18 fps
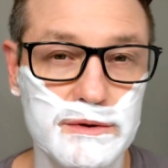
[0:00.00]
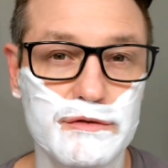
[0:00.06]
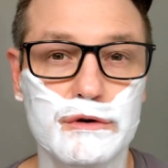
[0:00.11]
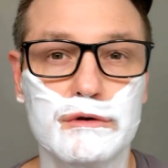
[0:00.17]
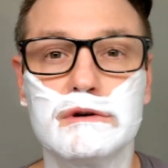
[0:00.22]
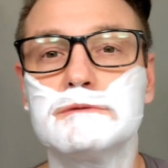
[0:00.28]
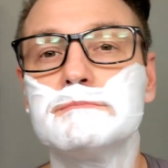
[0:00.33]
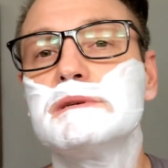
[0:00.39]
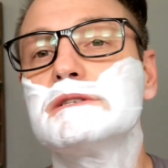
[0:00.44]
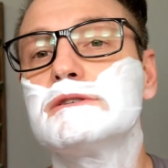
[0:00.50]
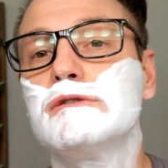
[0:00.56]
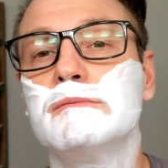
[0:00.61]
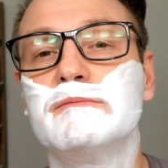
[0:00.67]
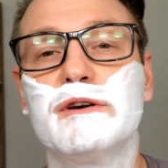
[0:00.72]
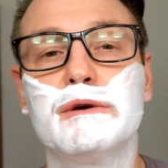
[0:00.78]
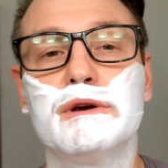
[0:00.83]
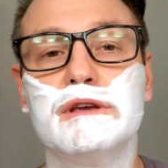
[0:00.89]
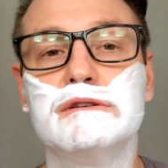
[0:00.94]
for me for Christmas, so
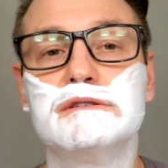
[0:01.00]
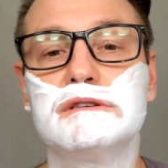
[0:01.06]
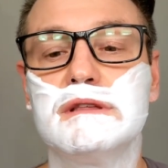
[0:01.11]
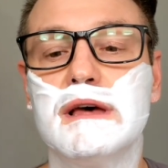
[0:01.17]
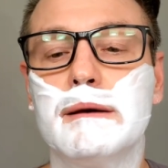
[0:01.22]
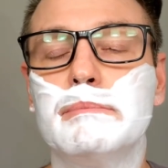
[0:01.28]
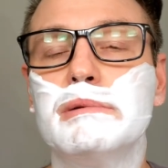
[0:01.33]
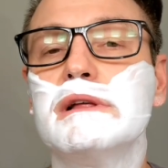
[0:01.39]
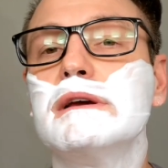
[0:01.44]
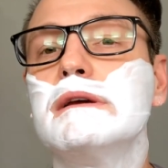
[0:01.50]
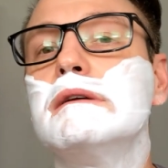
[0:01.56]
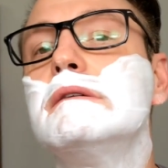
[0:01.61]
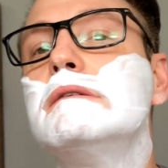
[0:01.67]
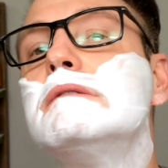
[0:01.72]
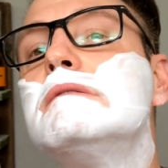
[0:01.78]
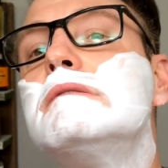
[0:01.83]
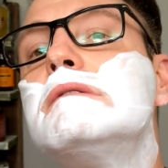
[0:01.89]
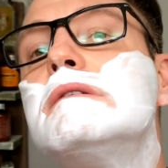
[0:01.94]
I'm very used to that plate.
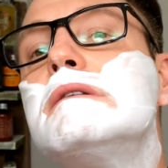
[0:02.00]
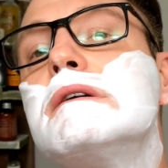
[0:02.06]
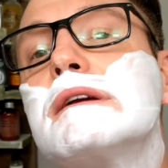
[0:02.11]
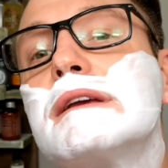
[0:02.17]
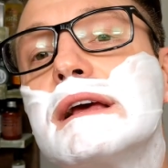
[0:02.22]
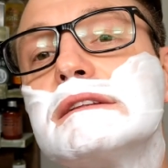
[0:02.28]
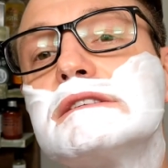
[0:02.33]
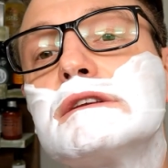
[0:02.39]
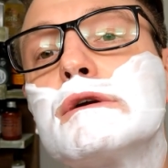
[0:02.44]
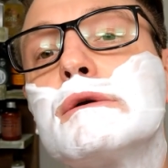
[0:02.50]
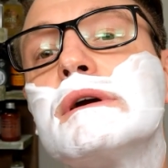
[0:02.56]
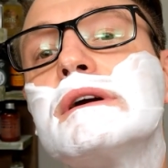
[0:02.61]
Against the